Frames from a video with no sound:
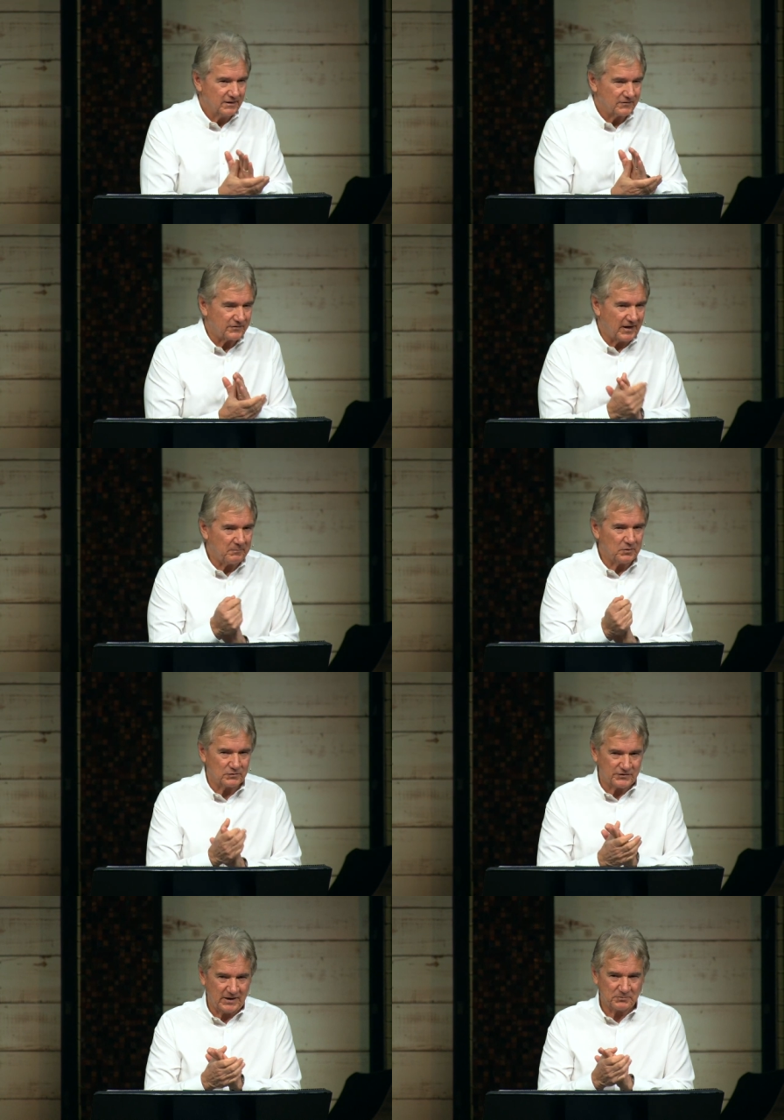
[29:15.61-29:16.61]

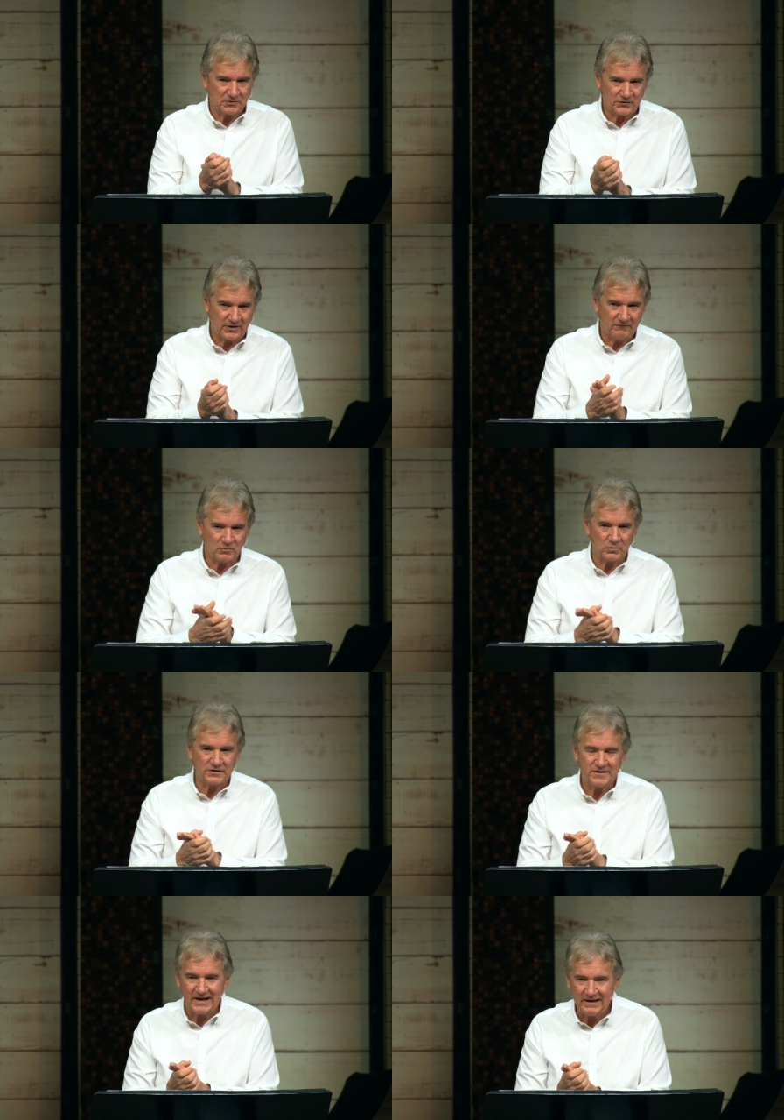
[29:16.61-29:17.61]
Samuel chapter 7
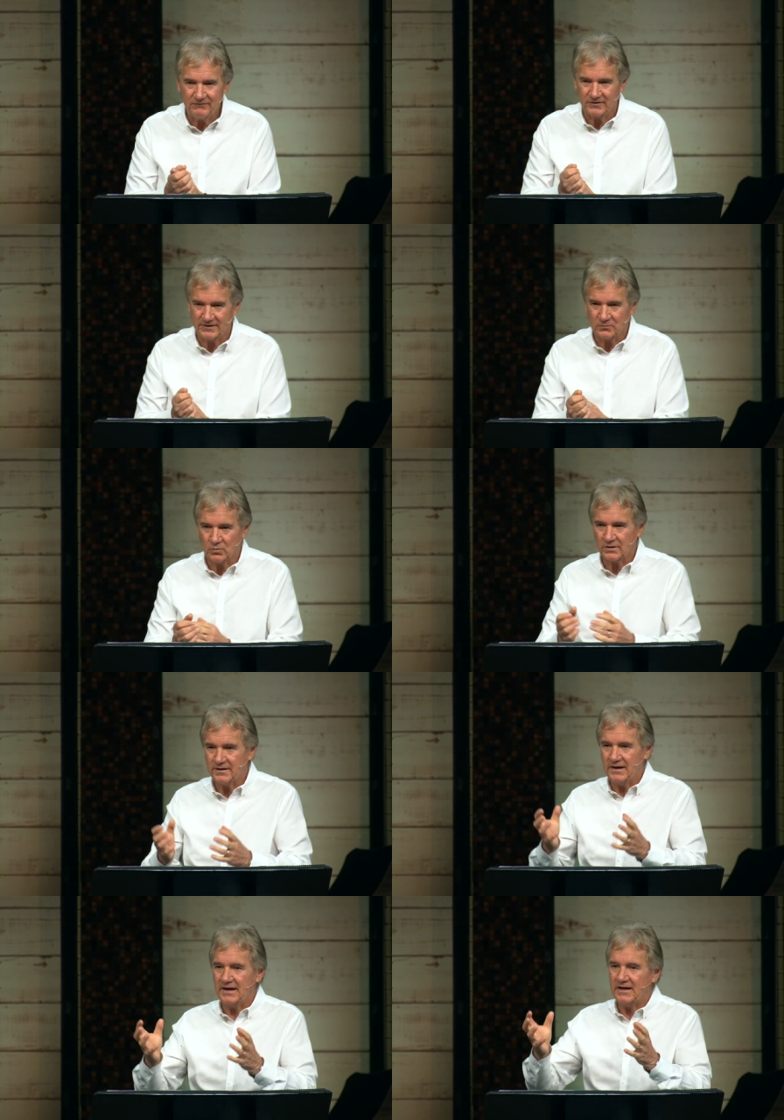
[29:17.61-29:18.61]
with David, that
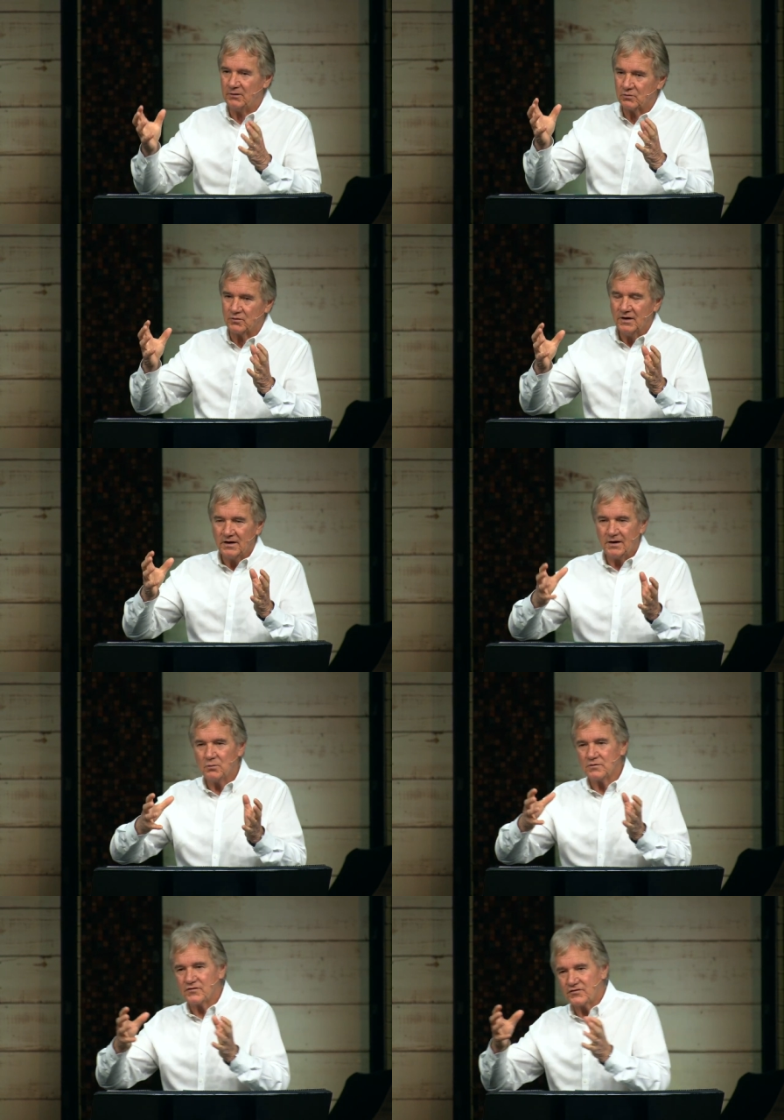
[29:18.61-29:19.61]
one day he would, he
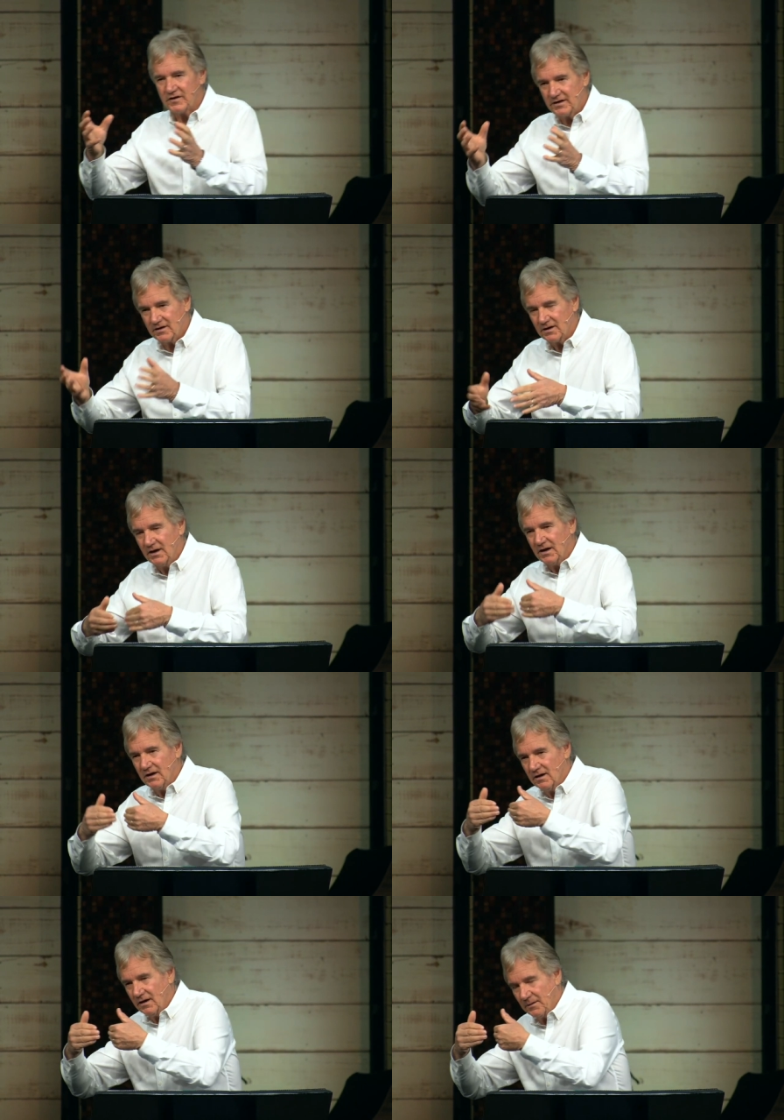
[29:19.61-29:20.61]
would send a,
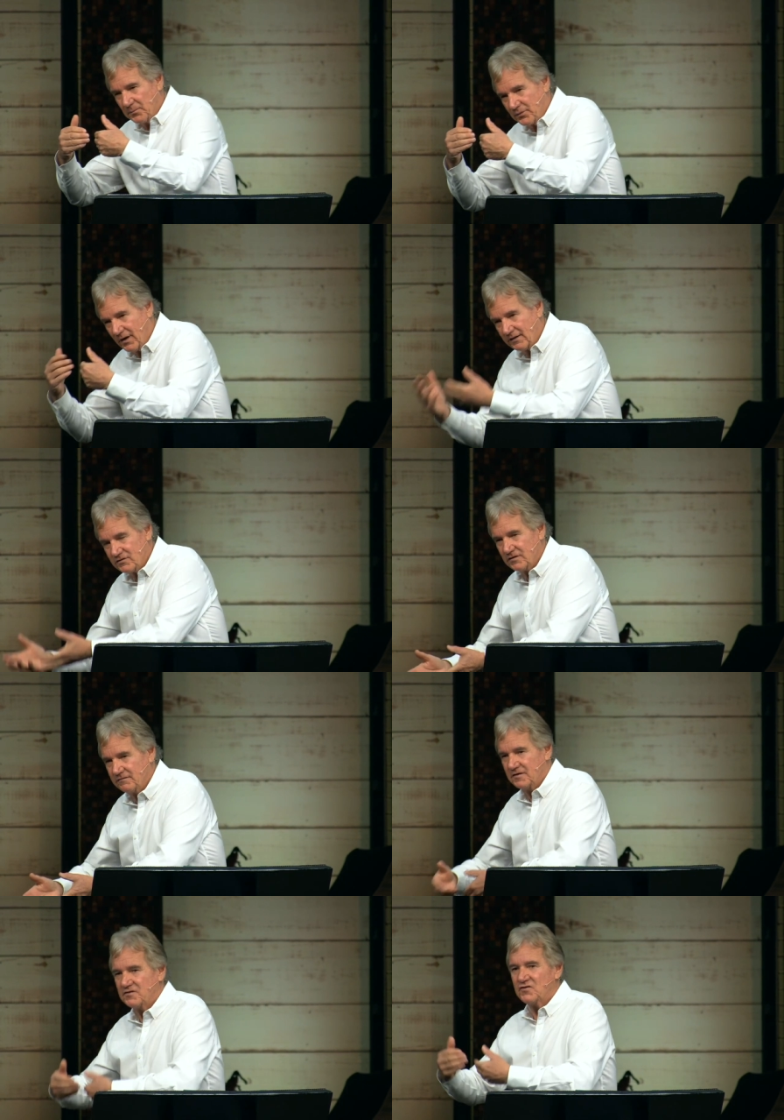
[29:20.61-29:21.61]
a, a prodigy
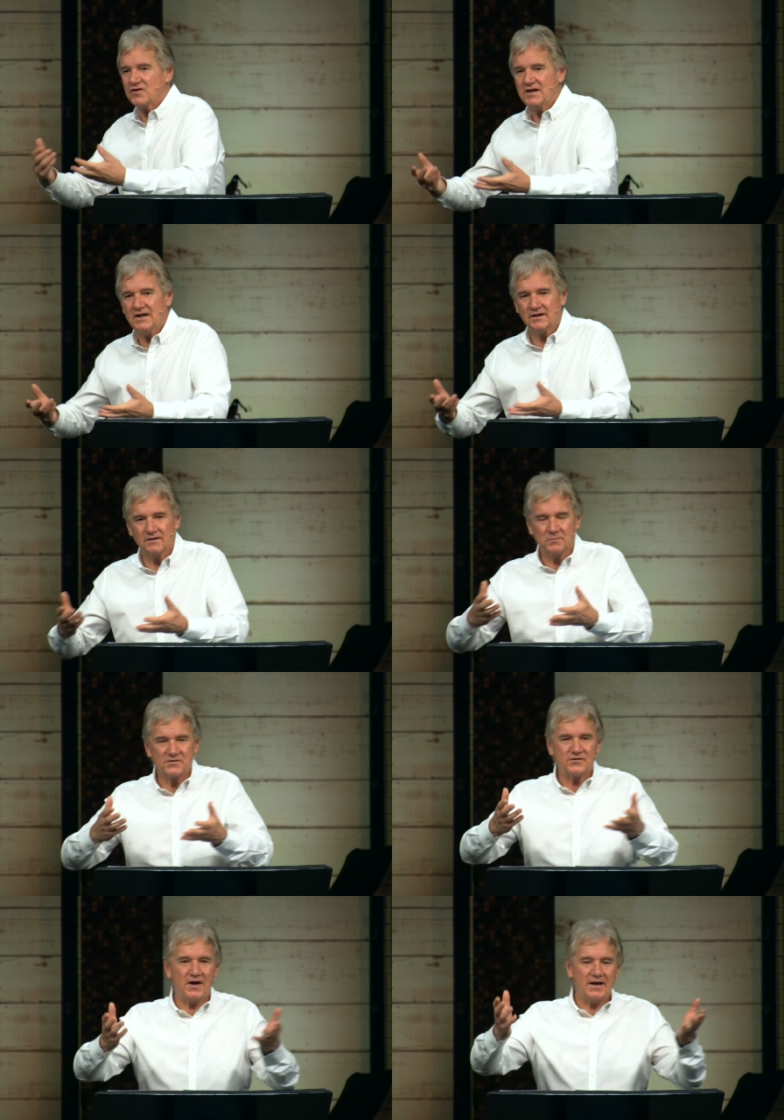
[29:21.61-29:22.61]
of his seed, the
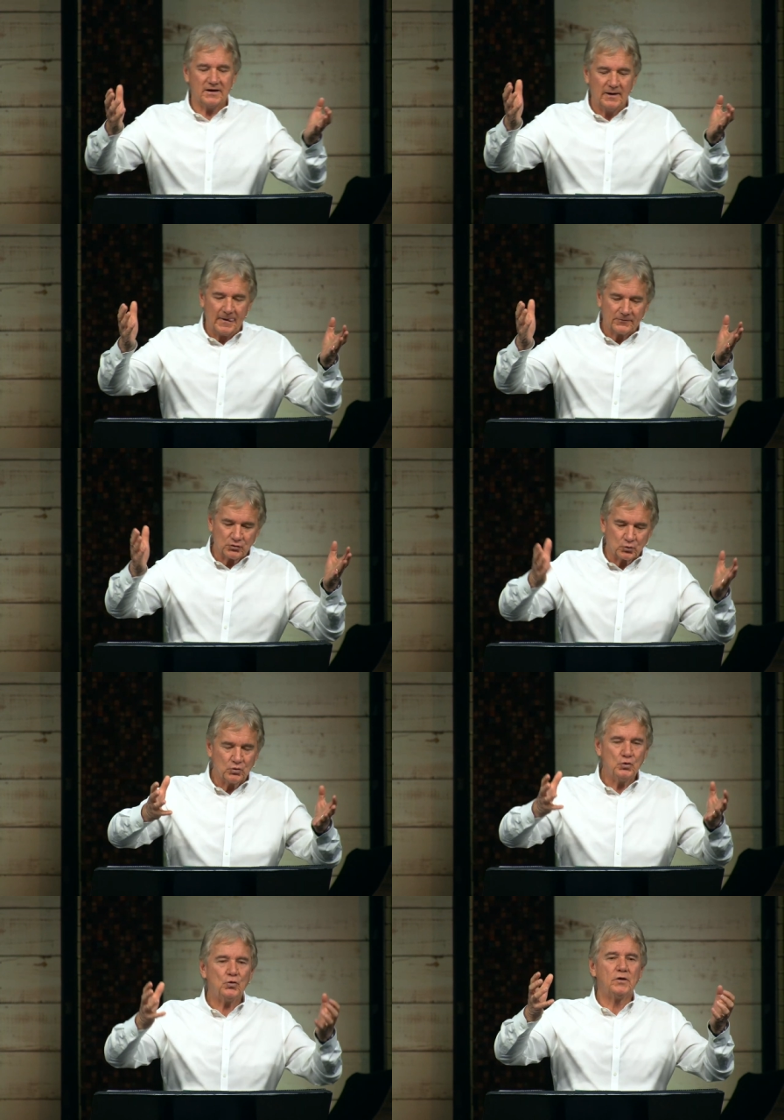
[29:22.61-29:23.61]
Messiah, to
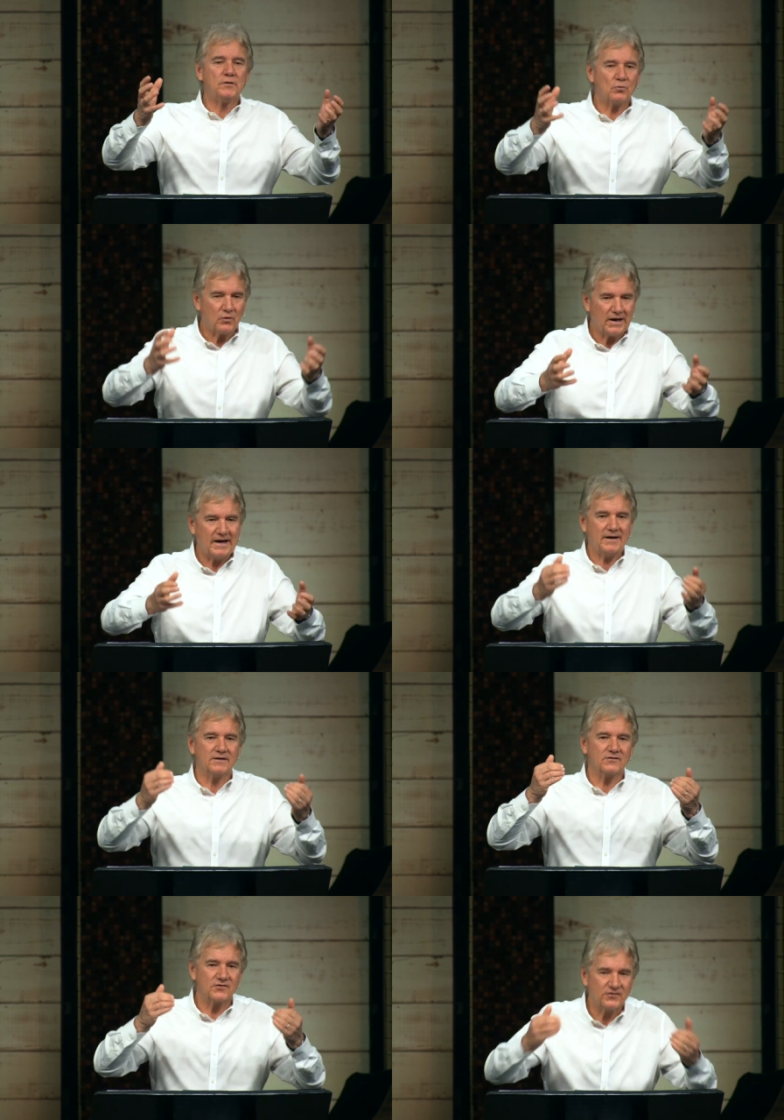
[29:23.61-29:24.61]
rule and reign
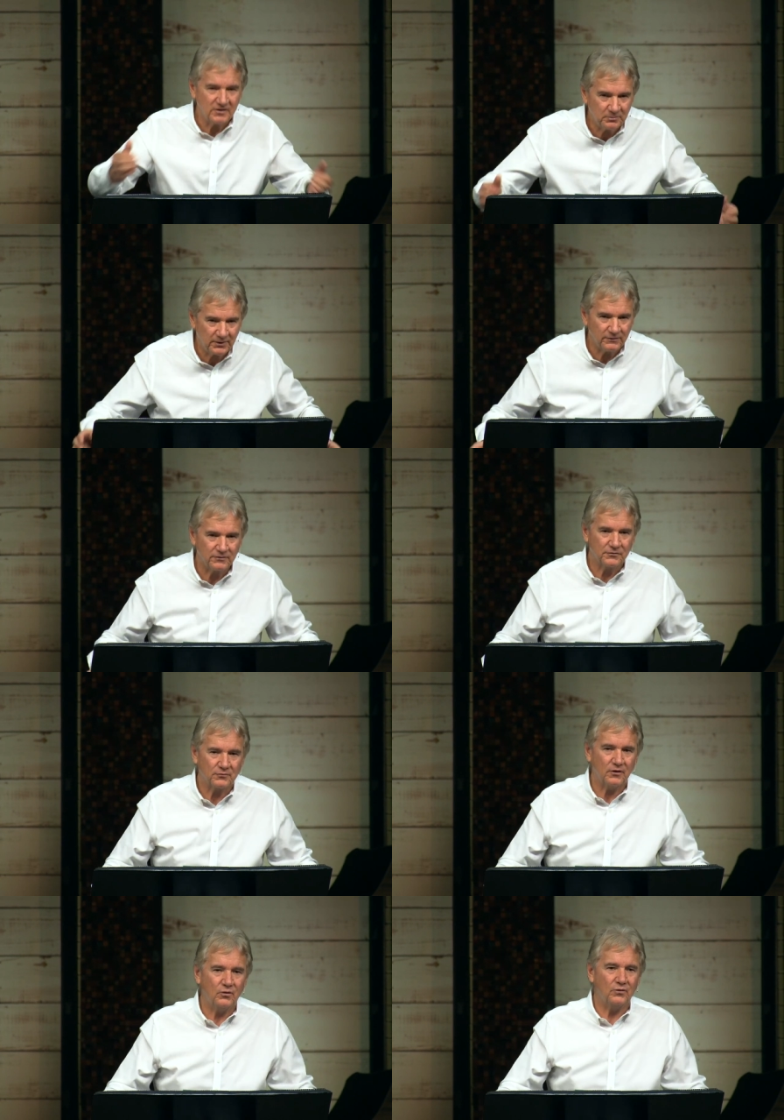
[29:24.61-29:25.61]
and sit upon the
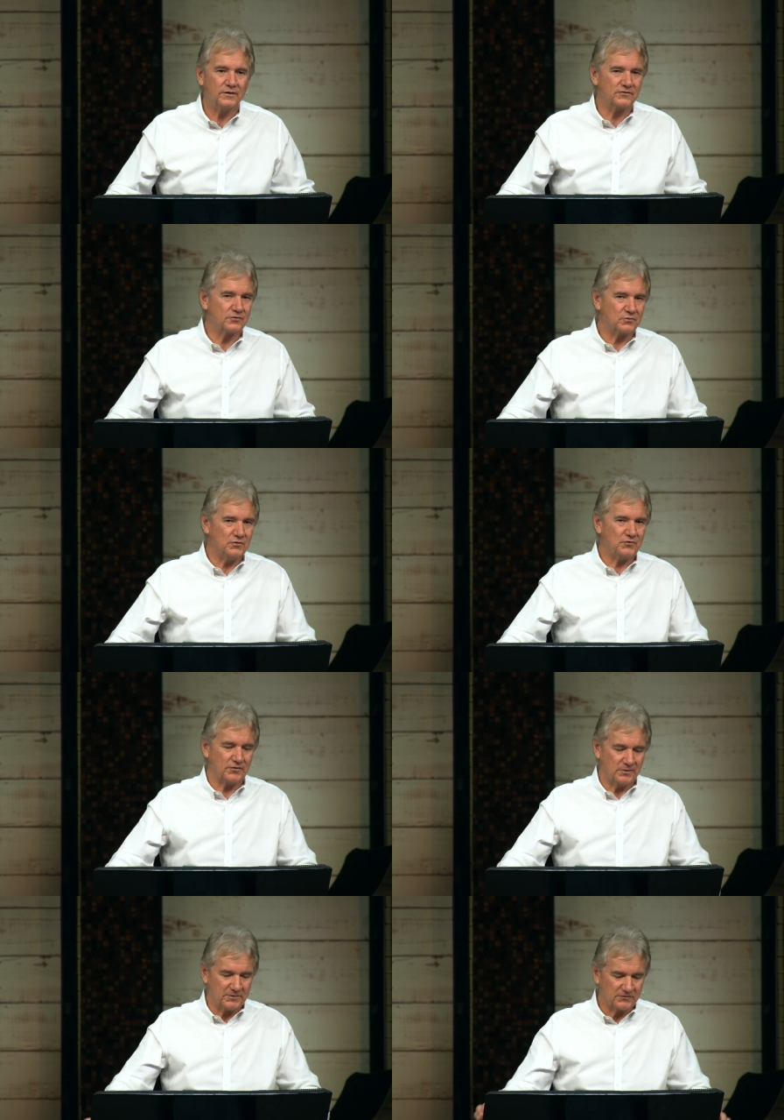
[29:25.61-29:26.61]
throne in Jerusalem.